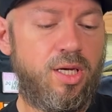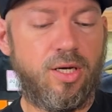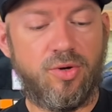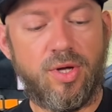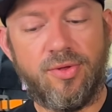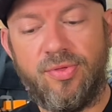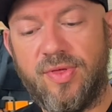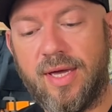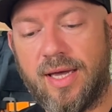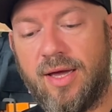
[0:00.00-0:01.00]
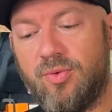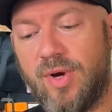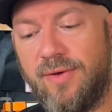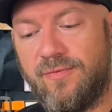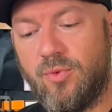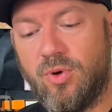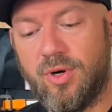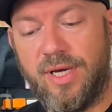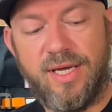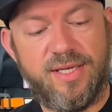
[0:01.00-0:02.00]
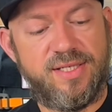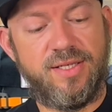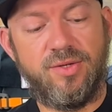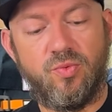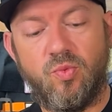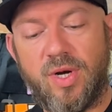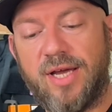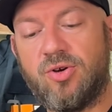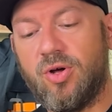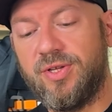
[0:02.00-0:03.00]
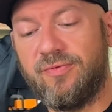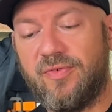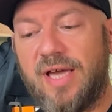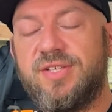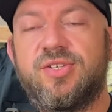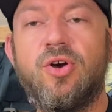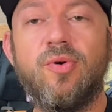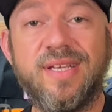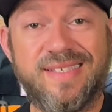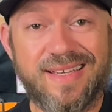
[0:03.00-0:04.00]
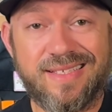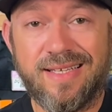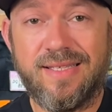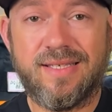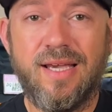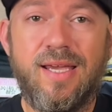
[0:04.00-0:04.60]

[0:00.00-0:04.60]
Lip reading: Now, another thing I rate for is what I call device coexistence,